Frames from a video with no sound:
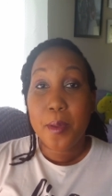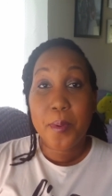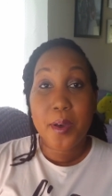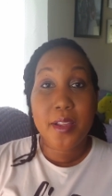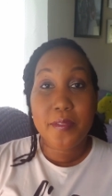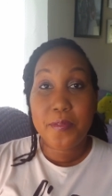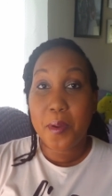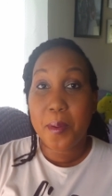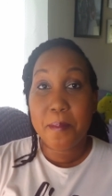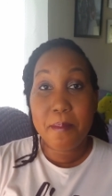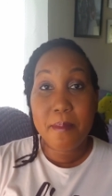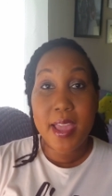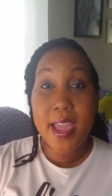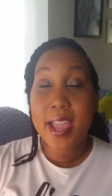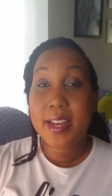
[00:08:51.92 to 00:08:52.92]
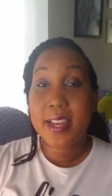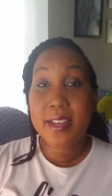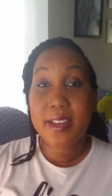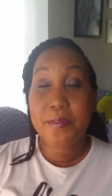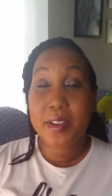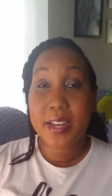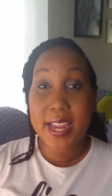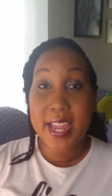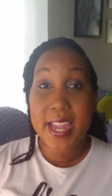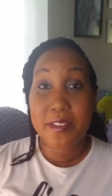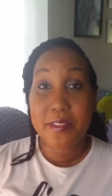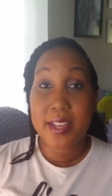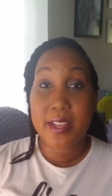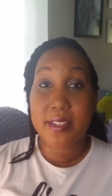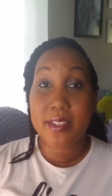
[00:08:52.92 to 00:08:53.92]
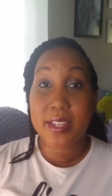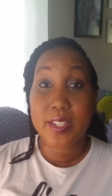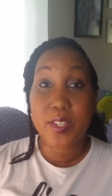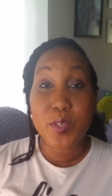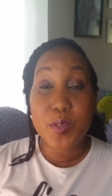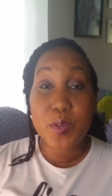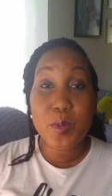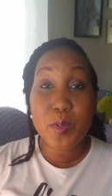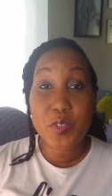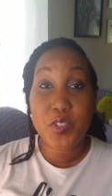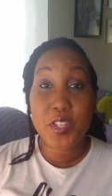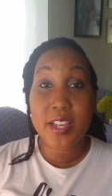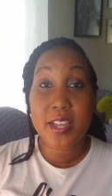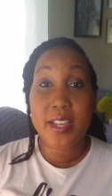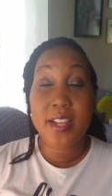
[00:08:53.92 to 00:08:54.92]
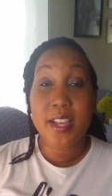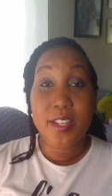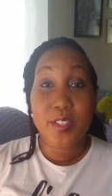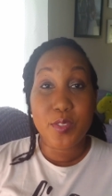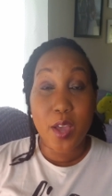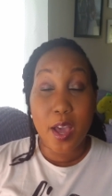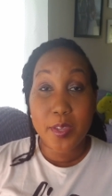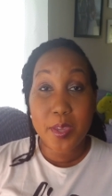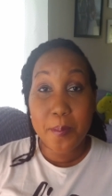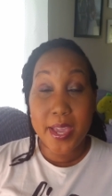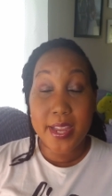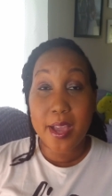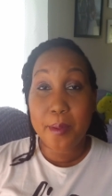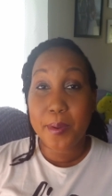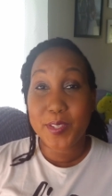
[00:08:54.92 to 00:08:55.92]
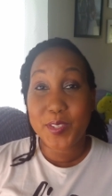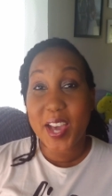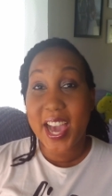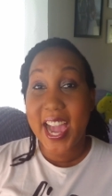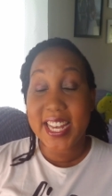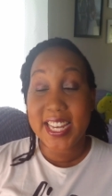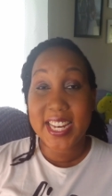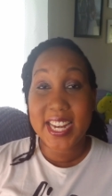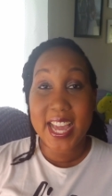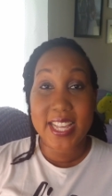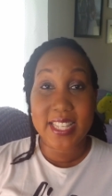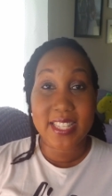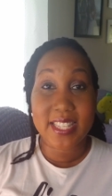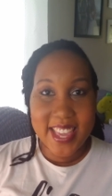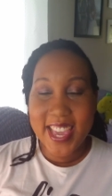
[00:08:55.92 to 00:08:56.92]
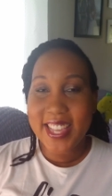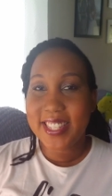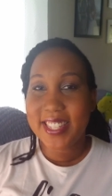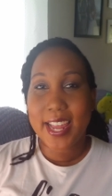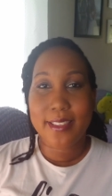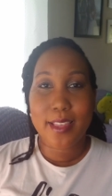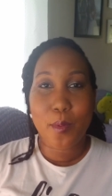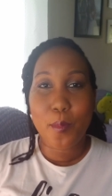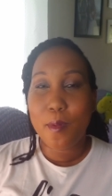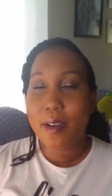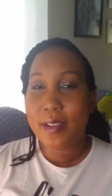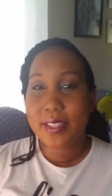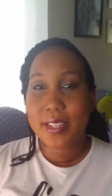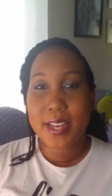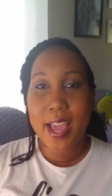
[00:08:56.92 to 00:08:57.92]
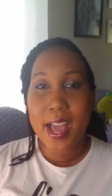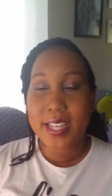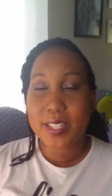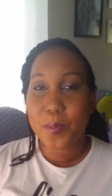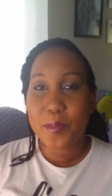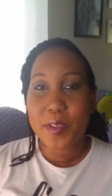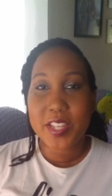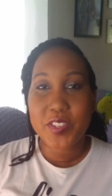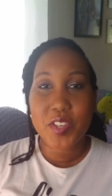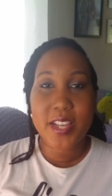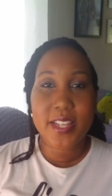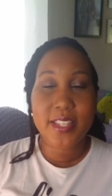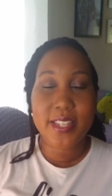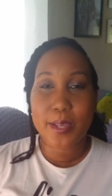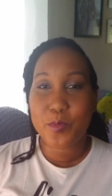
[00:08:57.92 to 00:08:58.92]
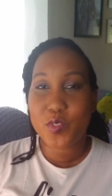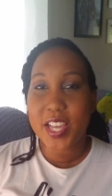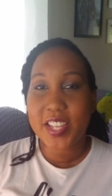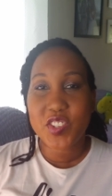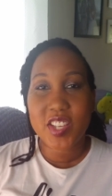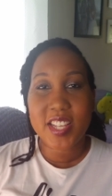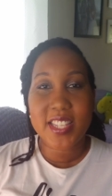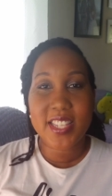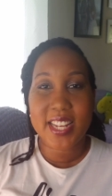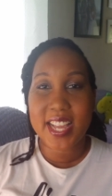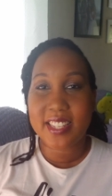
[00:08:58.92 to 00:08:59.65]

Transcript: but for many different areas that you should document about your ID clients. Things like their wants and their aspirations, their objections and